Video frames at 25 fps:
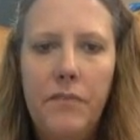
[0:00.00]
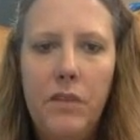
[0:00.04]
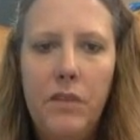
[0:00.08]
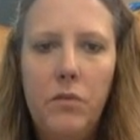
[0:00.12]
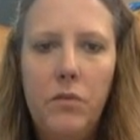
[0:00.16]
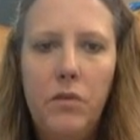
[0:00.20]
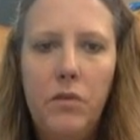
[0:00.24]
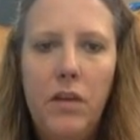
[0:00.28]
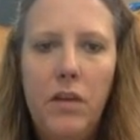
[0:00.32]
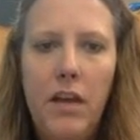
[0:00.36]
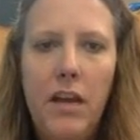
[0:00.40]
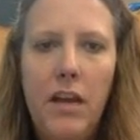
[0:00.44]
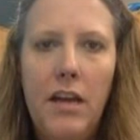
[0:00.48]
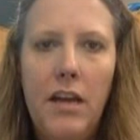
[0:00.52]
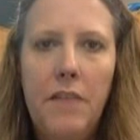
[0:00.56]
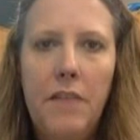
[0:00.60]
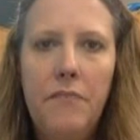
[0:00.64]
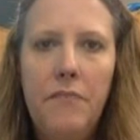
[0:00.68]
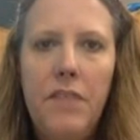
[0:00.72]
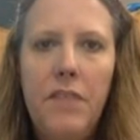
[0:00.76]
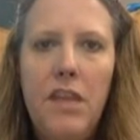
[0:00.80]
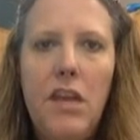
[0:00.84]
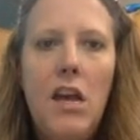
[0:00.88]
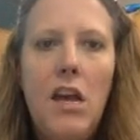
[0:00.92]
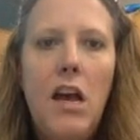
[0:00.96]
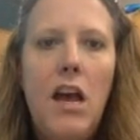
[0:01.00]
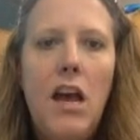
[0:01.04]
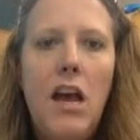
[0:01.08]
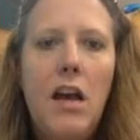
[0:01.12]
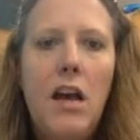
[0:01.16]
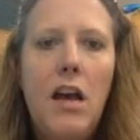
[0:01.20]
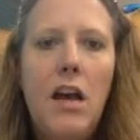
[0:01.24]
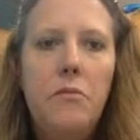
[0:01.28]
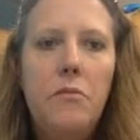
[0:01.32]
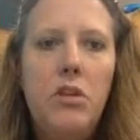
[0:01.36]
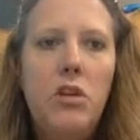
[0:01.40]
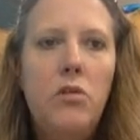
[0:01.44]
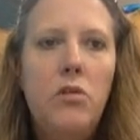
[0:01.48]
Okay,
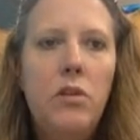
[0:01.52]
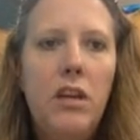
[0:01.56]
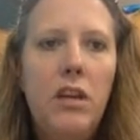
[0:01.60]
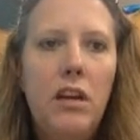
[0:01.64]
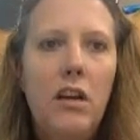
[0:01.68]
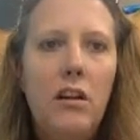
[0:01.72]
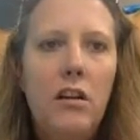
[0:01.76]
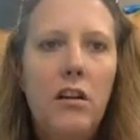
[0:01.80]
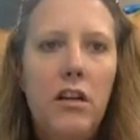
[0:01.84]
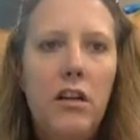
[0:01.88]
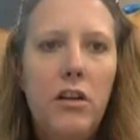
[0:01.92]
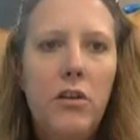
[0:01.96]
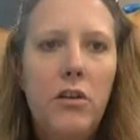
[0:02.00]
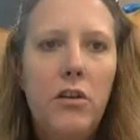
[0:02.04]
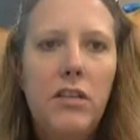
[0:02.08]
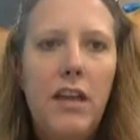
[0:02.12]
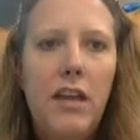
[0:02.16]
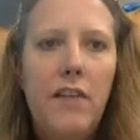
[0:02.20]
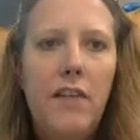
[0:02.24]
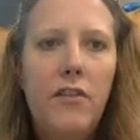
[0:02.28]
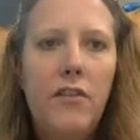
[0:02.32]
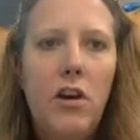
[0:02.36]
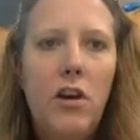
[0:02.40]
eukaryotes have